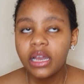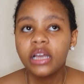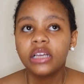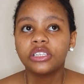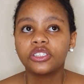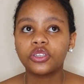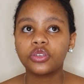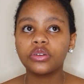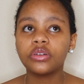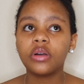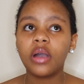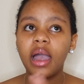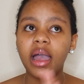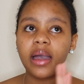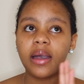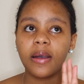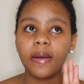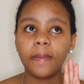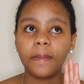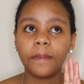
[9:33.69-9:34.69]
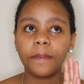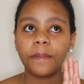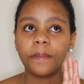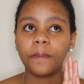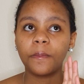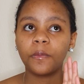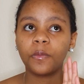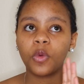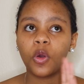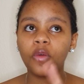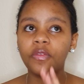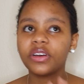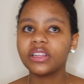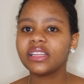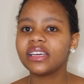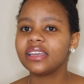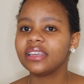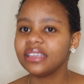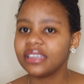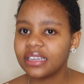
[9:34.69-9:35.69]
So over
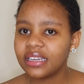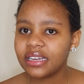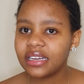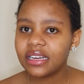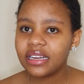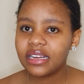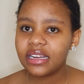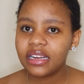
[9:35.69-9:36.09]
the year,